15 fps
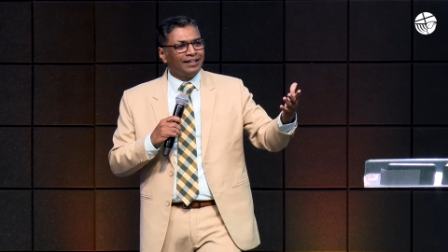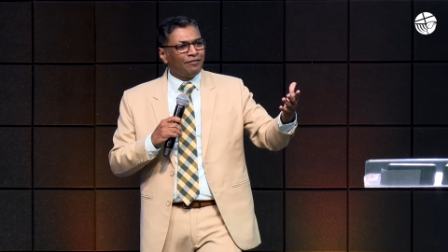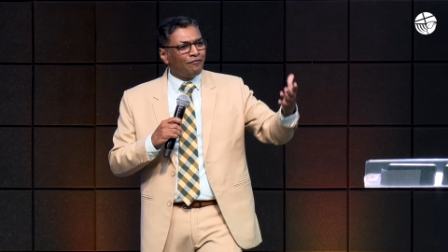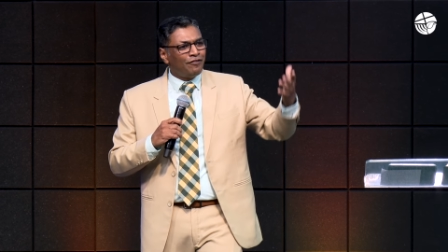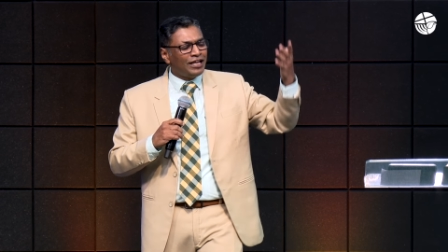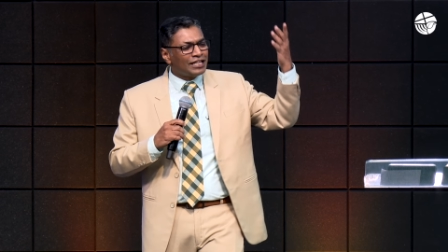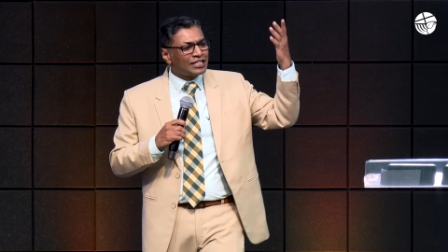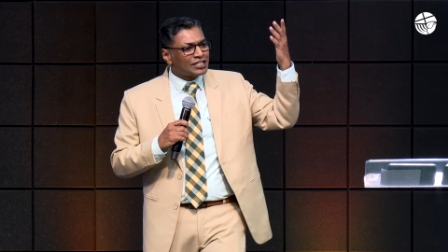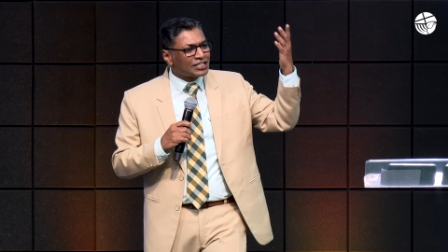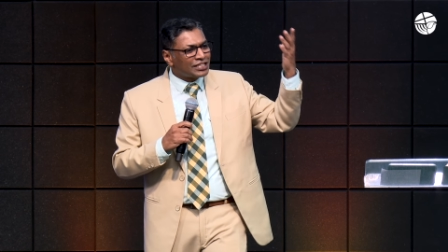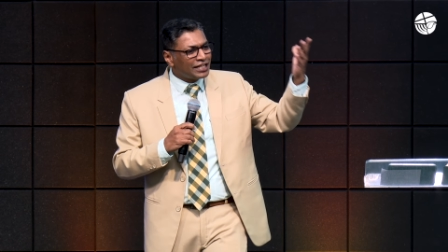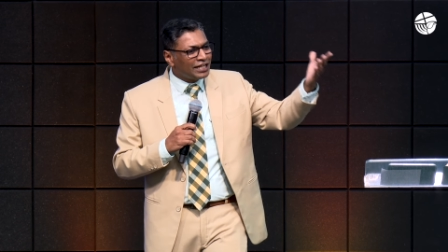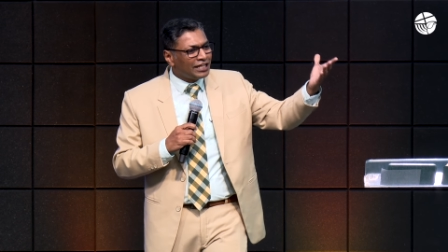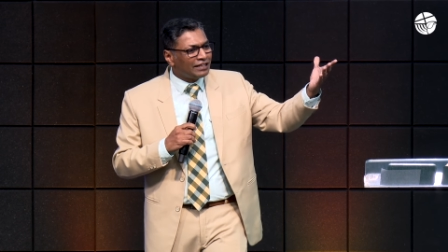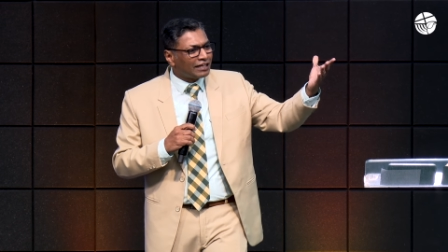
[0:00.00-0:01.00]
We
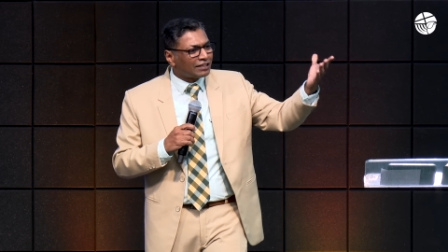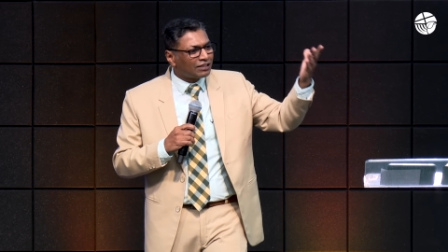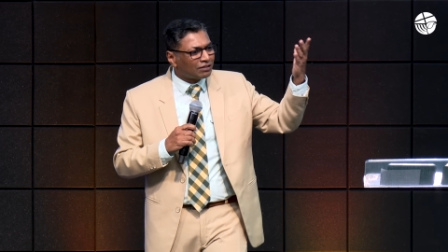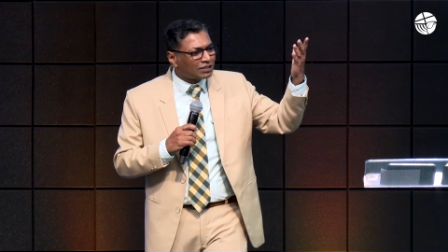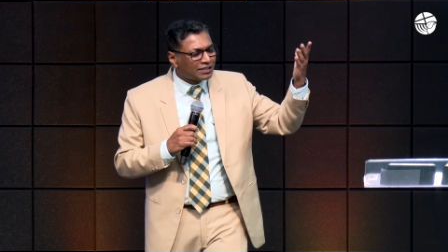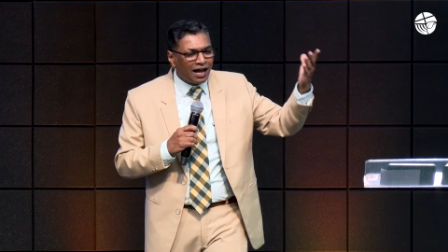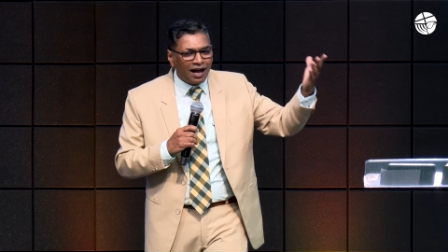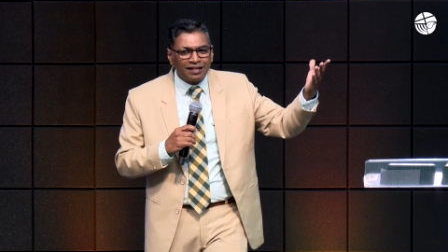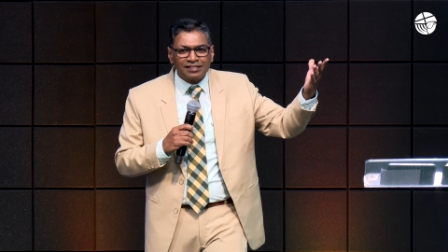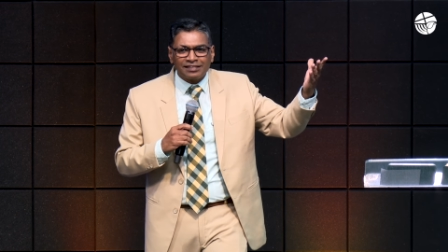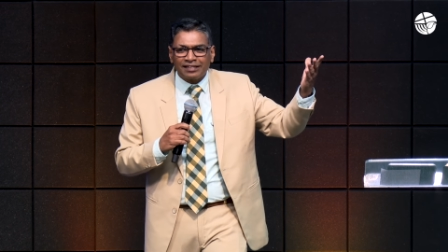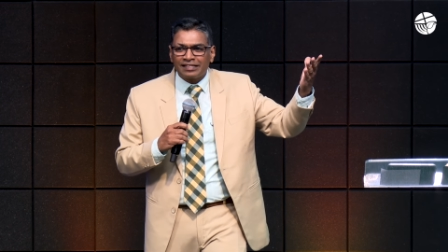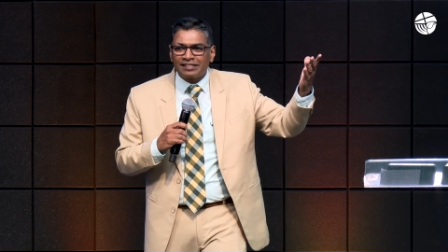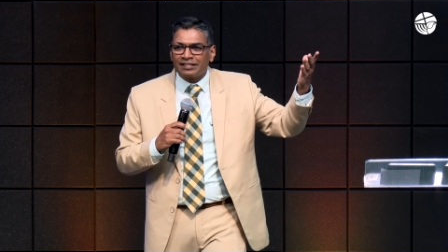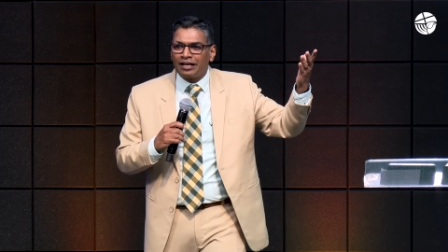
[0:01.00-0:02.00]
see that the
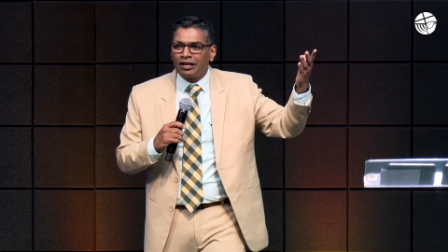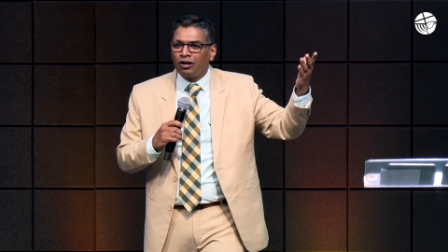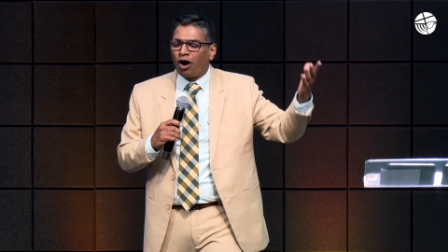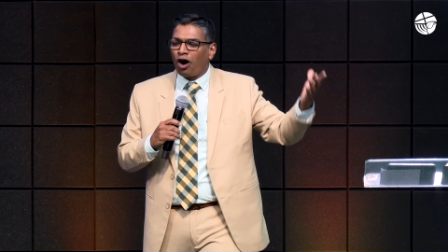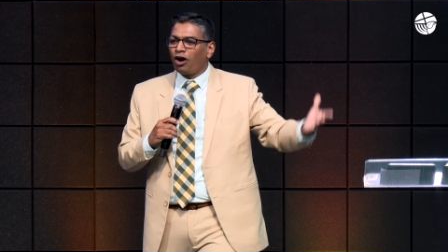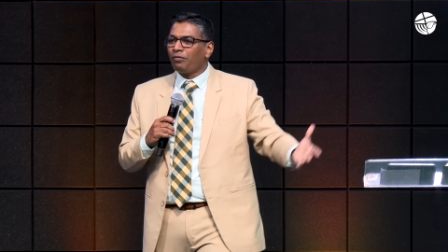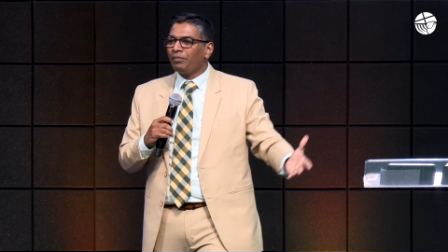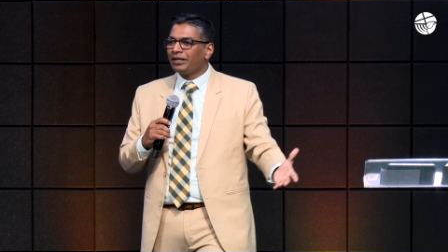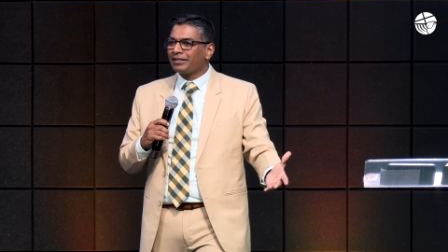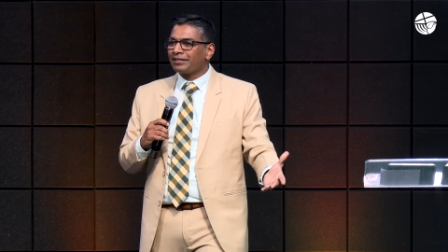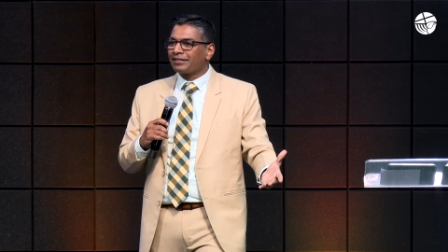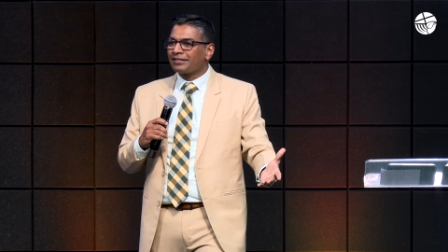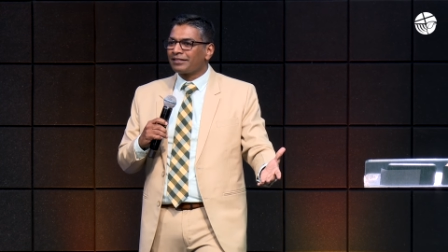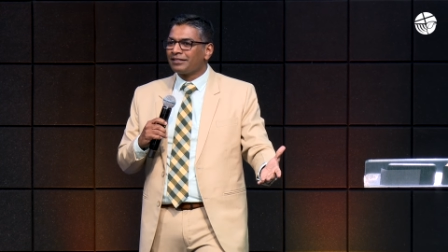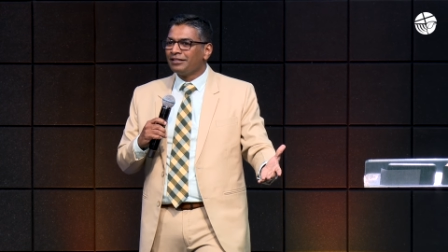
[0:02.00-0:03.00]
task is
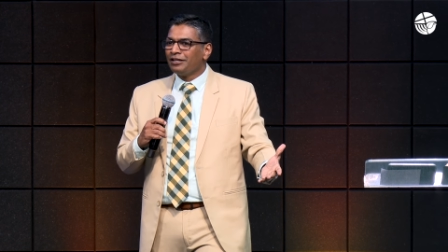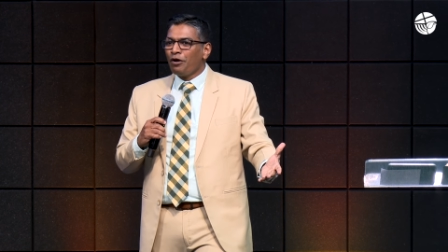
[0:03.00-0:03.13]
enormous.